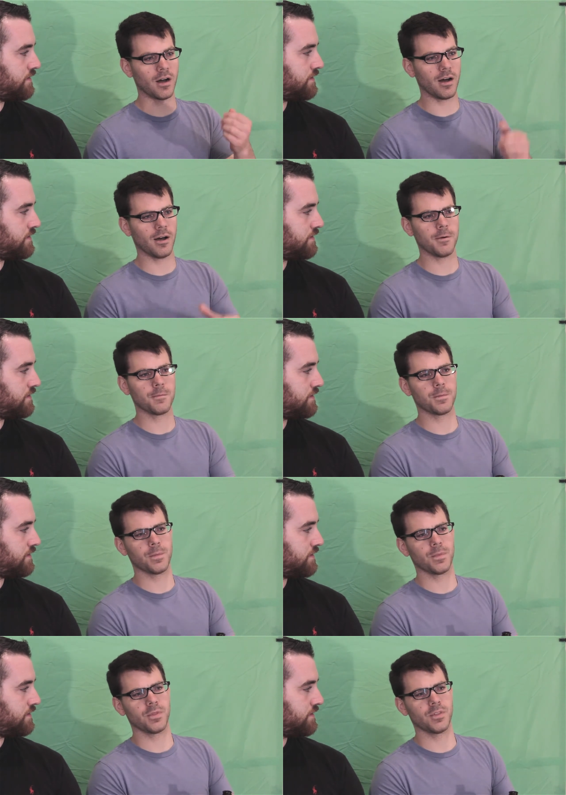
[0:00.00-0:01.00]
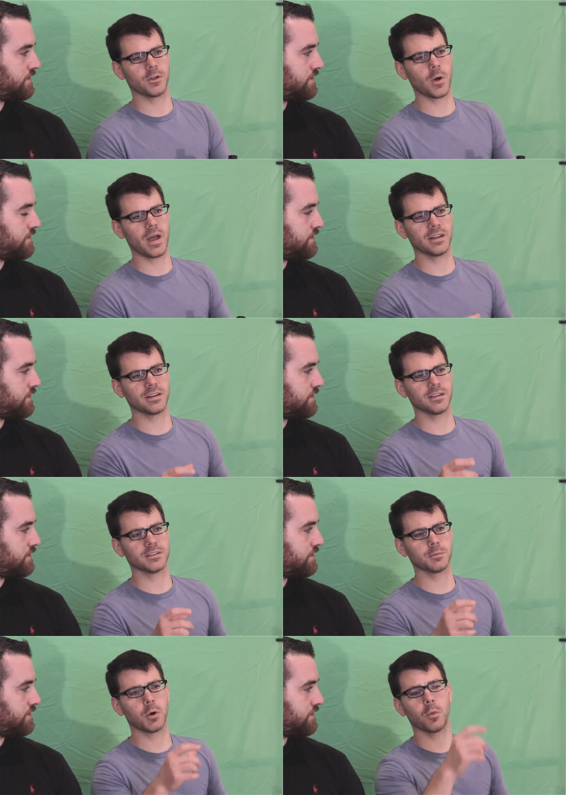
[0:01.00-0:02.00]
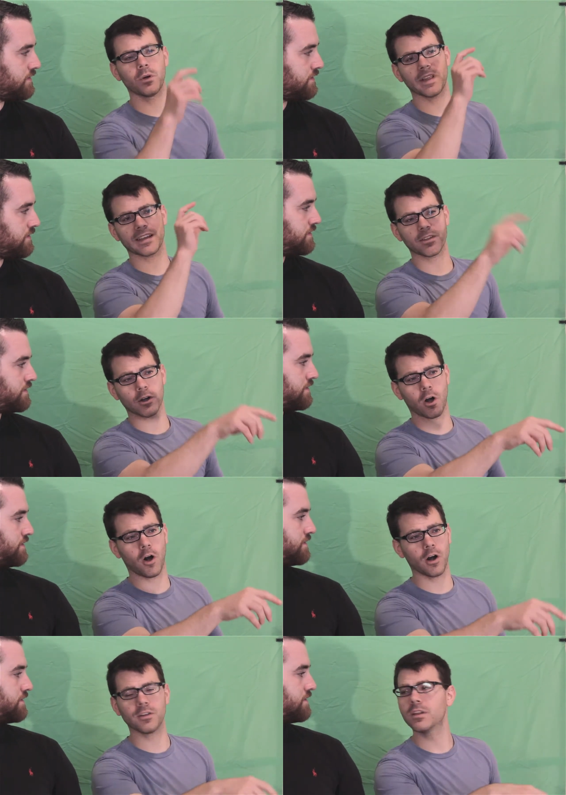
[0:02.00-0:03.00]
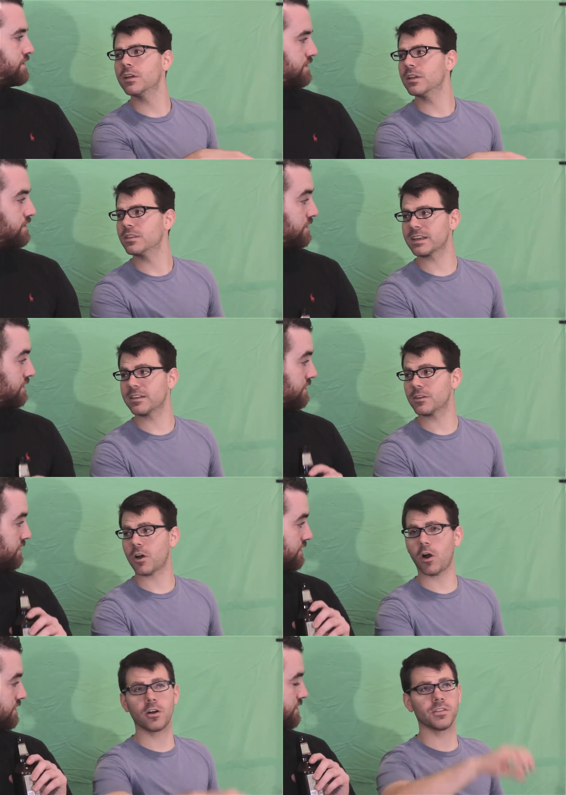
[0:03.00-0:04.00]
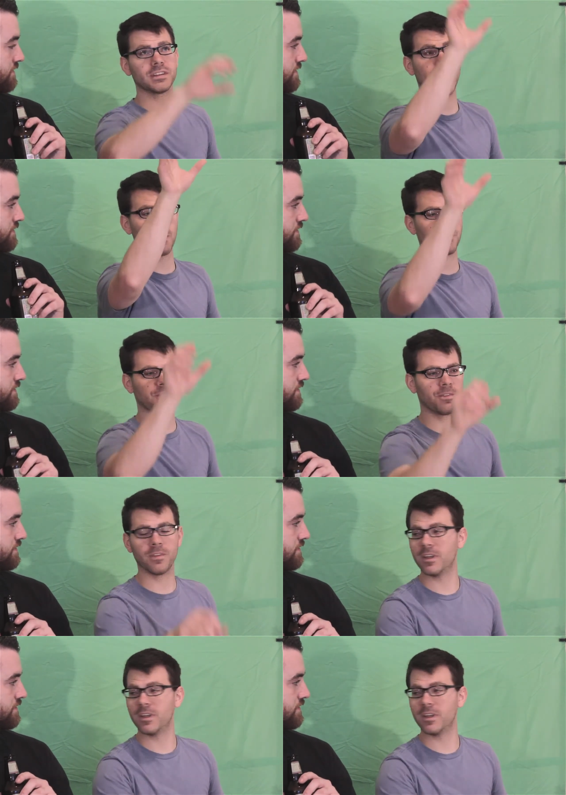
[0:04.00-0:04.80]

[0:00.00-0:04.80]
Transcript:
Speaker 1: uh, they'll go ahead and put one like in their car, they get in their car, they tap the